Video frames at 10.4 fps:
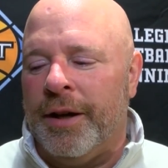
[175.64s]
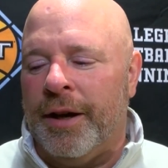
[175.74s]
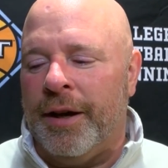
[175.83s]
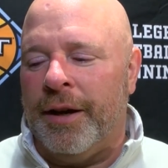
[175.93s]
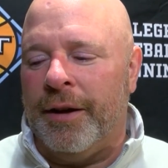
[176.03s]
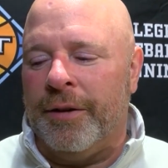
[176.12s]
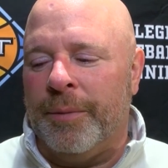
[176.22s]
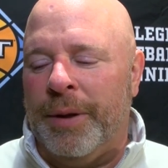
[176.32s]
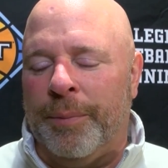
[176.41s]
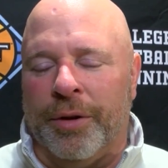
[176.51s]
uh,
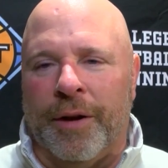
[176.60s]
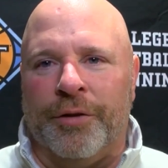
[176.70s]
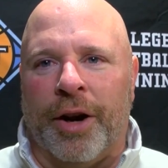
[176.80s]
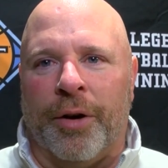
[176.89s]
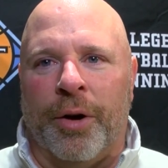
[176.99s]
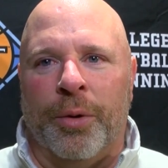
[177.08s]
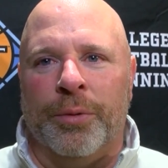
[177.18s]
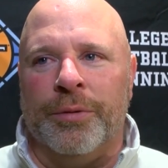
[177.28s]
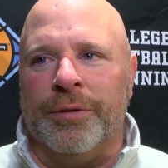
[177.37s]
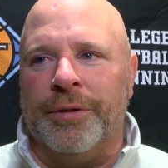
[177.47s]
the people of Terre
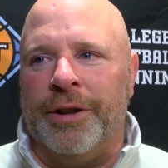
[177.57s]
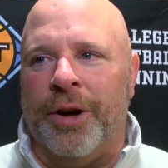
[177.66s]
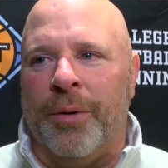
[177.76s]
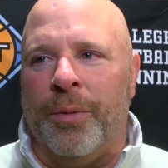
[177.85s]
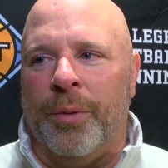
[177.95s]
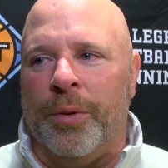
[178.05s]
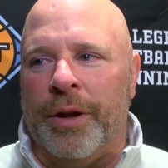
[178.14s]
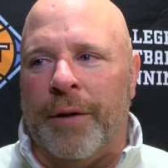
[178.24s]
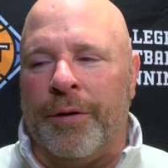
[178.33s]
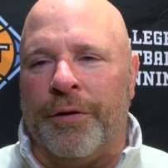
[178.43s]
Haute, you know, we'll, we'll
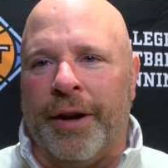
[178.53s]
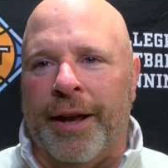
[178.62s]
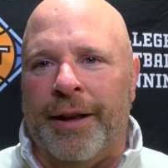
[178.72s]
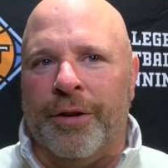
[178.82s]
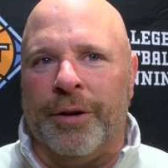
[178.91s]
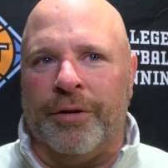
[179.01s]
never forget either.